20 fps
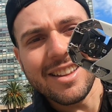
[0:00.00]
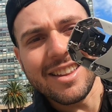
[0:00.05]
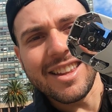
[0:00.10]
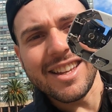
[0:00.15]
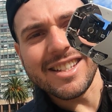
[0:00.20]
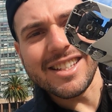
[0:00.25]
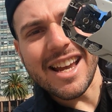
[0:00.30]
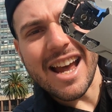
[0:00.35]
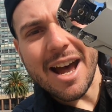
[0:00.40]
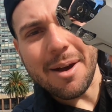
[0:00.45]

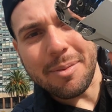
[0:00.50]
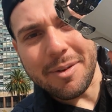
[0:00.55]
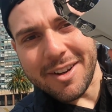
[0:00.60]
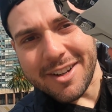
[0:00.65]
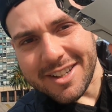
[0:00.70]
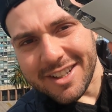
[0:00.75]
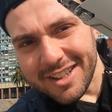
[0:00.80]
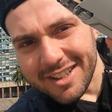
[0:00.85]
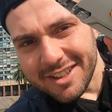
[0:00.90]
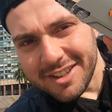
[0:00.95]
this
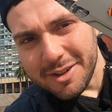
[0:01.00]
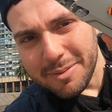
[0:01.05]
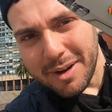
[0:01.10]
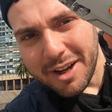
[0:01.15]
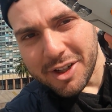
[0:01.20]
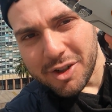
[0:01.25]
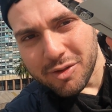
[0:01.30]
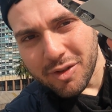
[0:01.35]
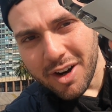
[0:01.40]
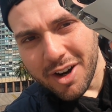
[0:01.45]
happened to
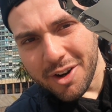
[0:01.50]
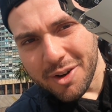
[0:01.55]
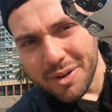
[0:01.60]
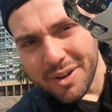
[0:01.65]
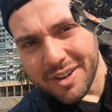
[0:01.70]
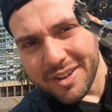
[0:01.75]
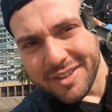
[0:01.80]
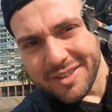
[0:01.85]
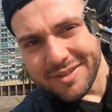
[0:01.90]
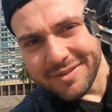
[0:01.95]
my drone.